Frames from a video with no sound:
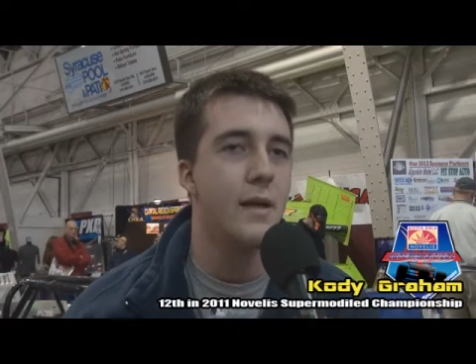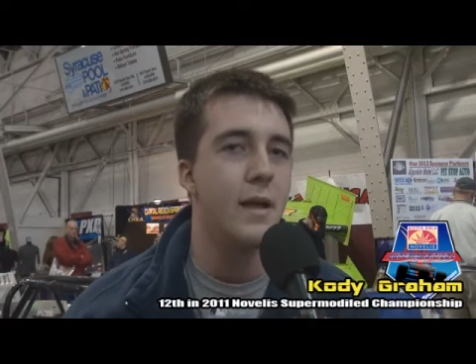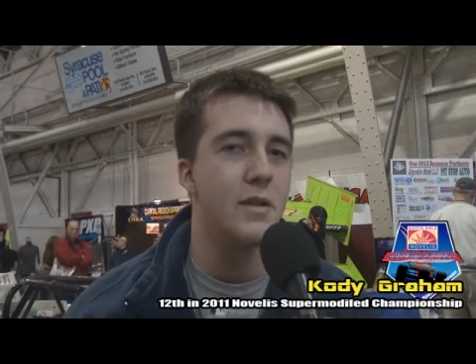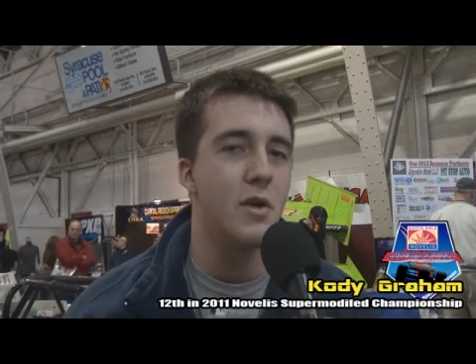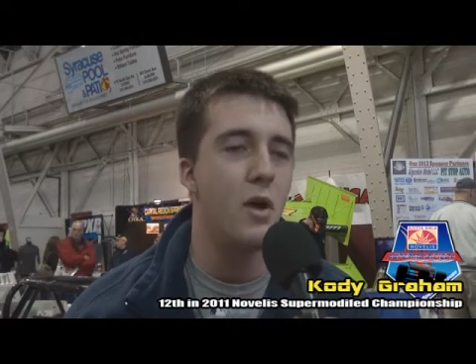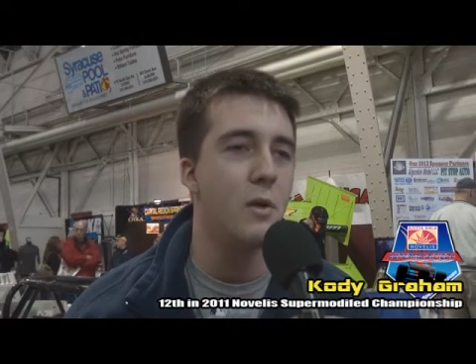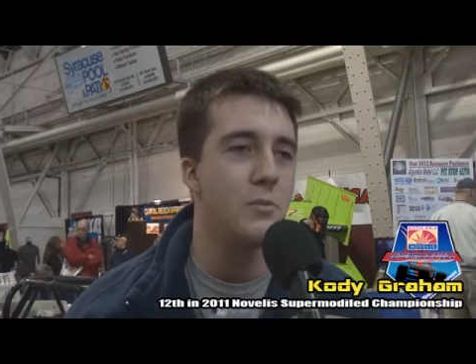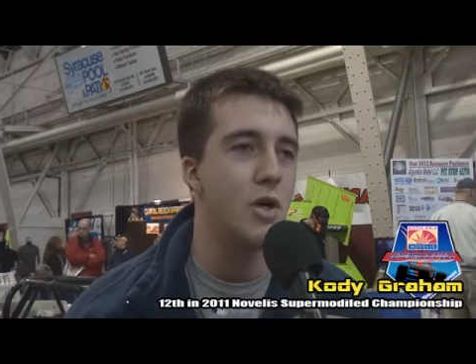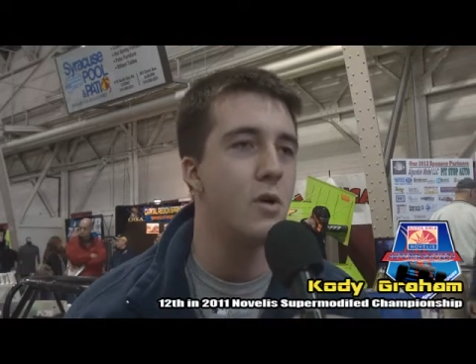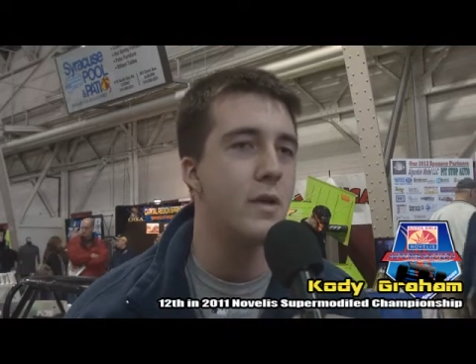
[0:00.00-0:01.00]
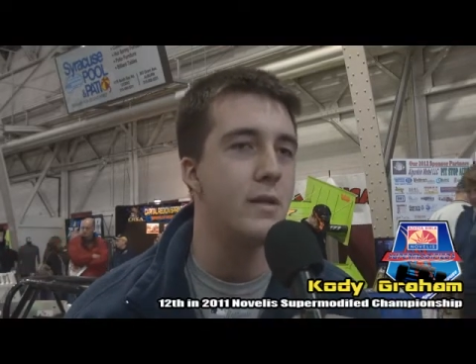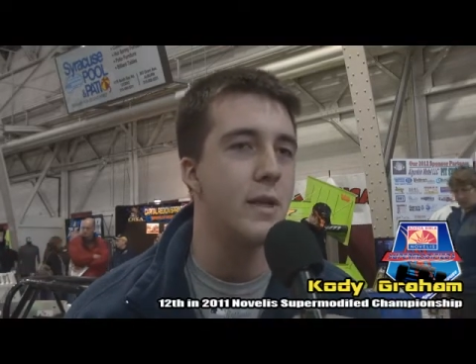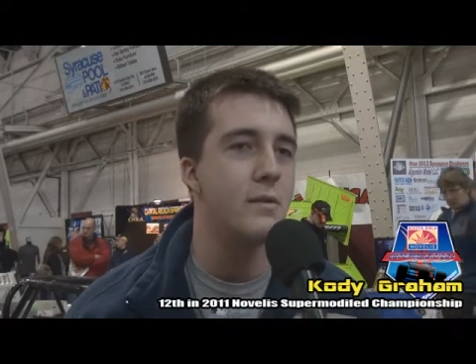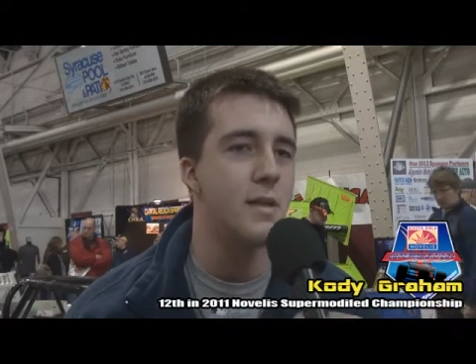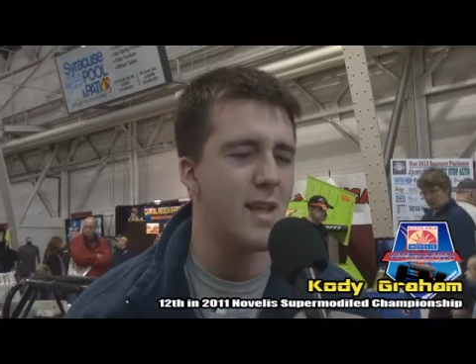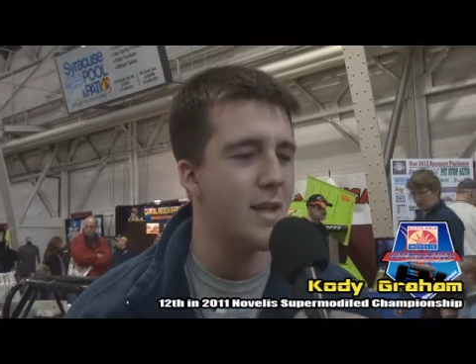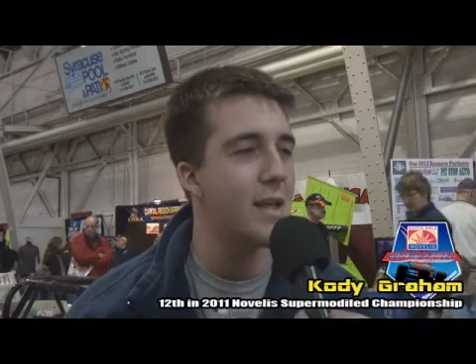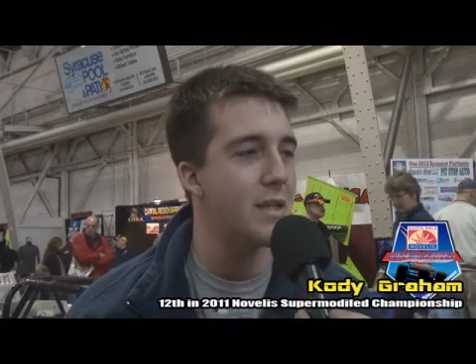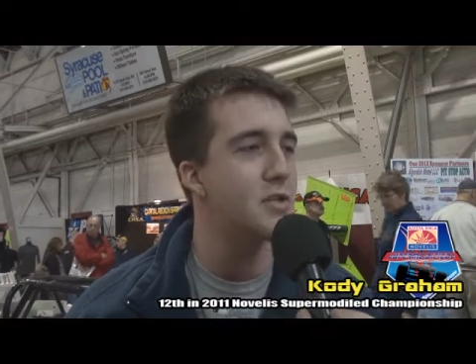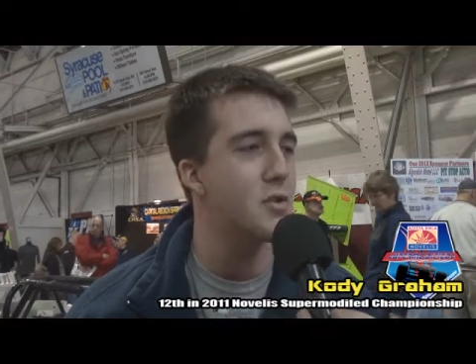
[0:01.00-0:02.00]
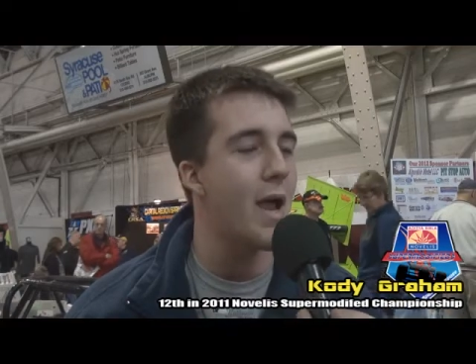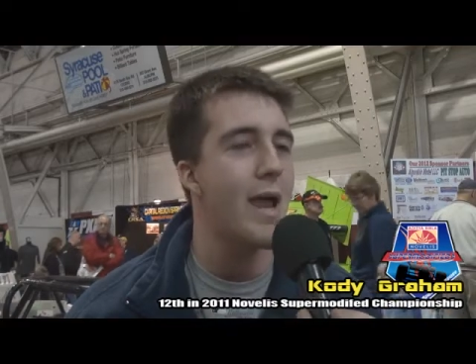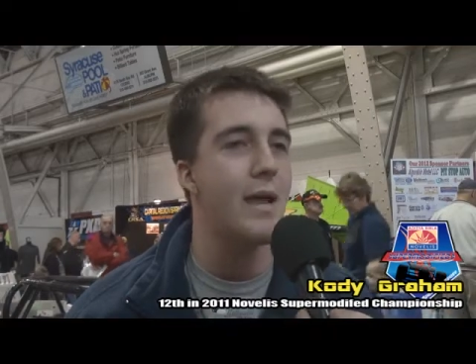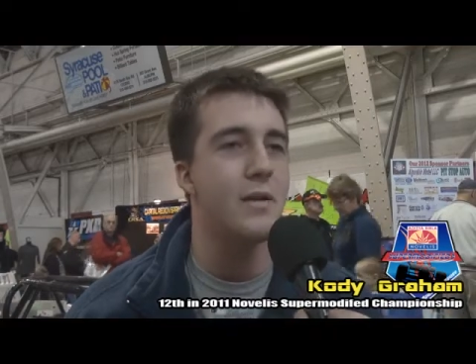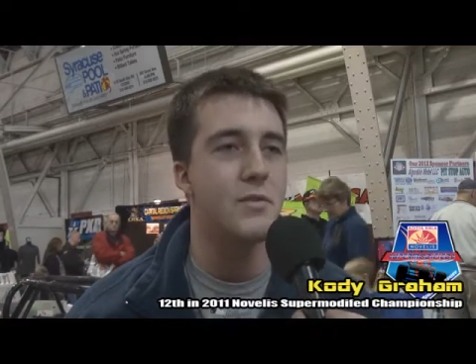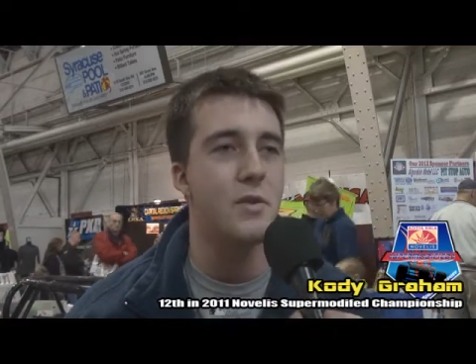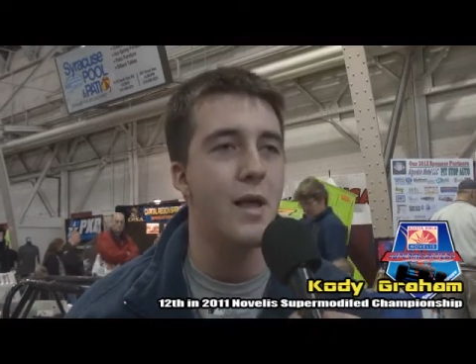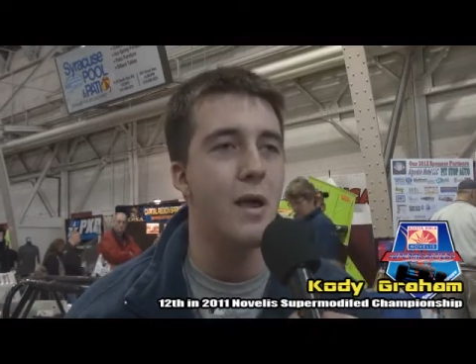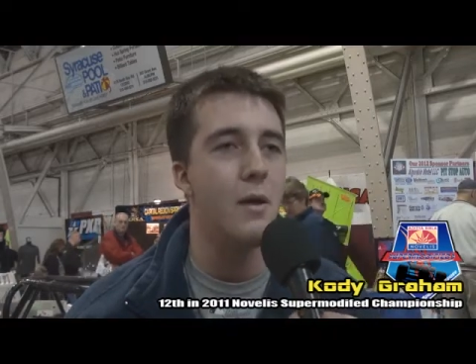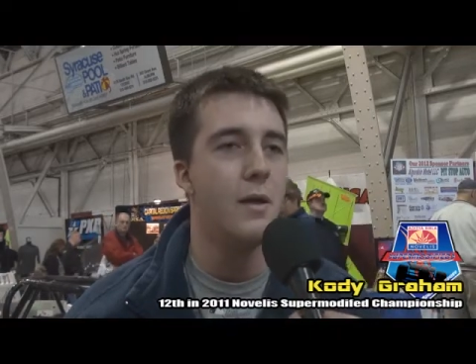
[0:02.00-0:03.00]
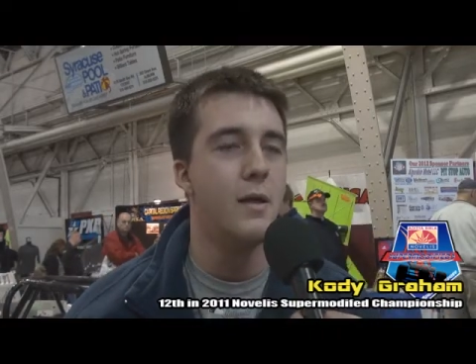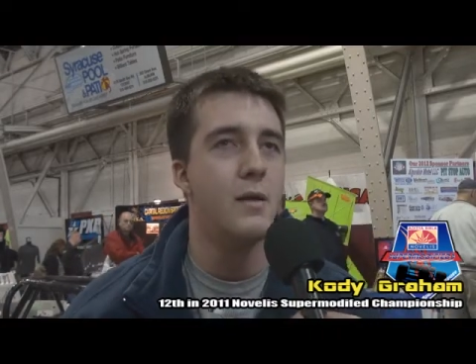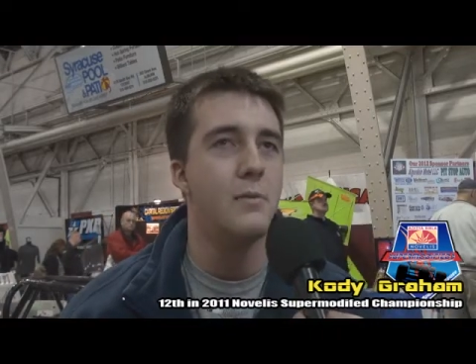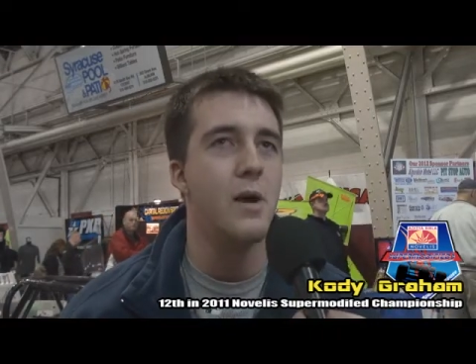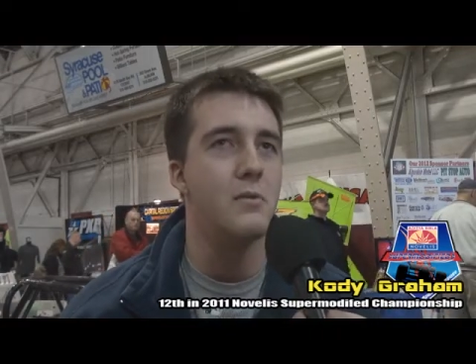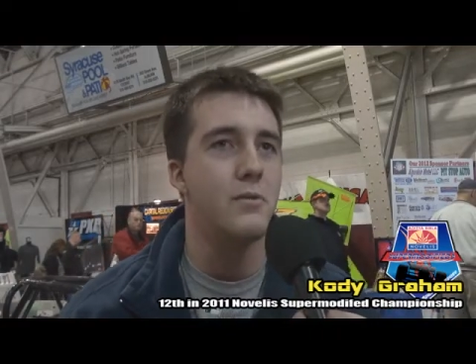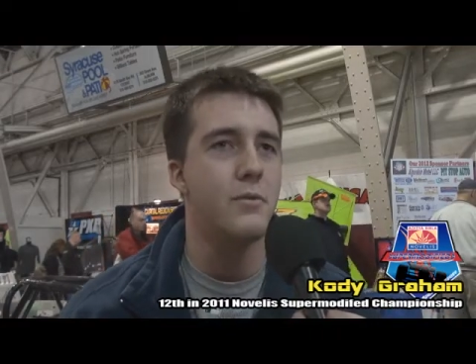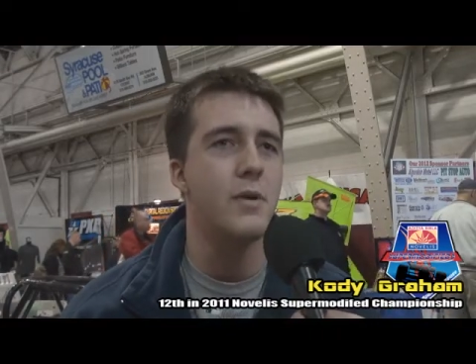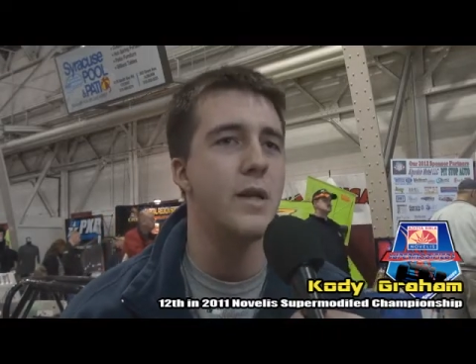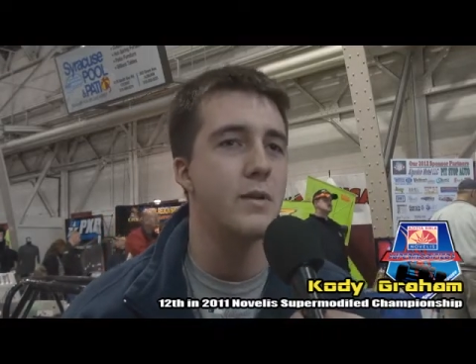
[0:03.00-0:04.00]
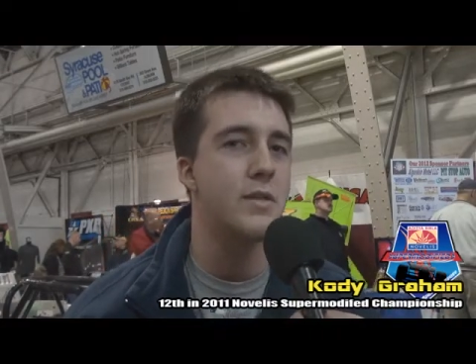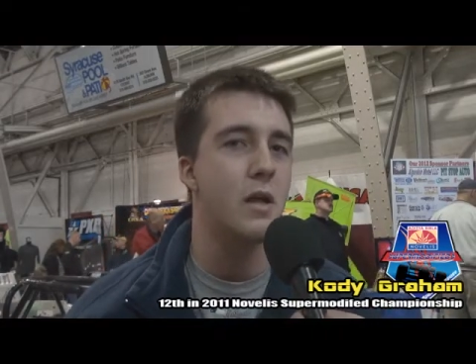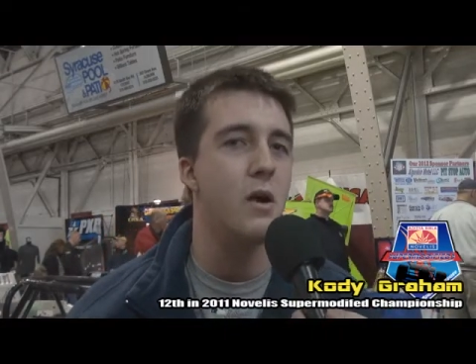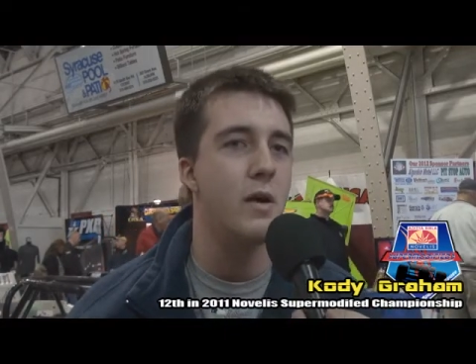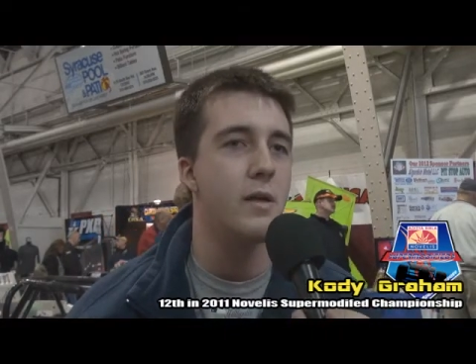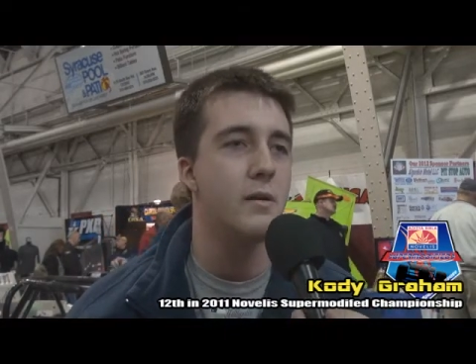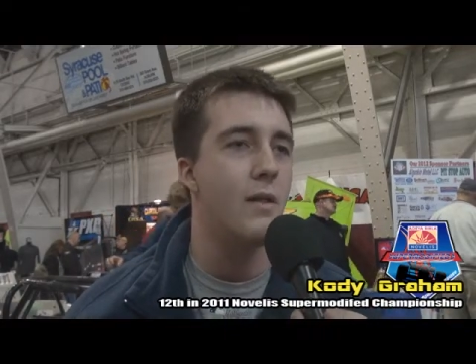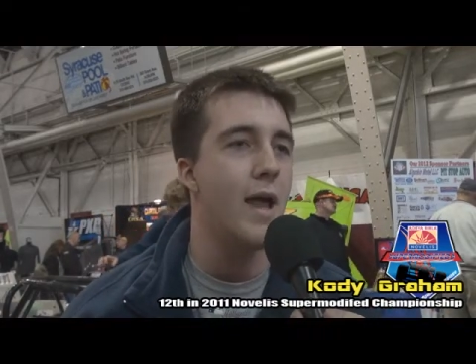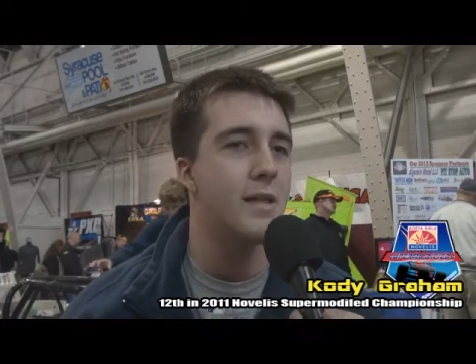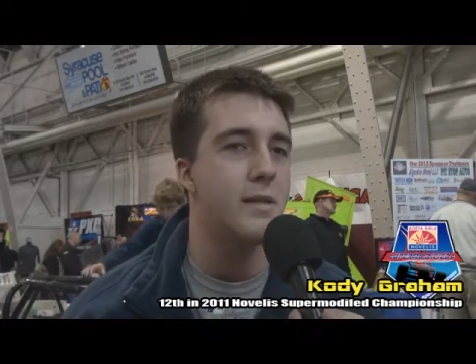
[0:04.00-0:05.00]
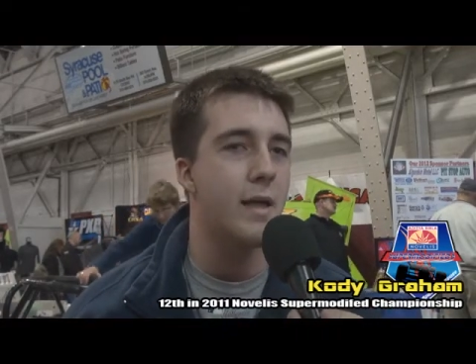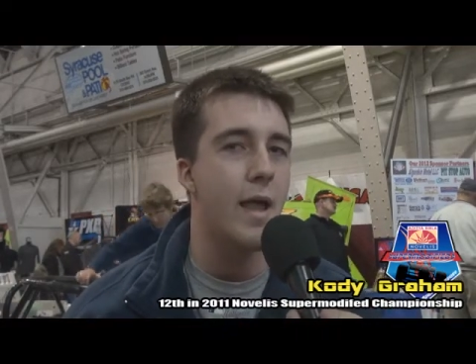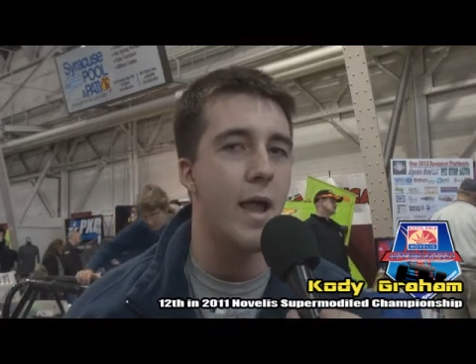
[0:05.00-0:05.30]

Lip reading: And I told him jokingly, I was like, I'd like to try it. So that, about 3 years ago at Classic,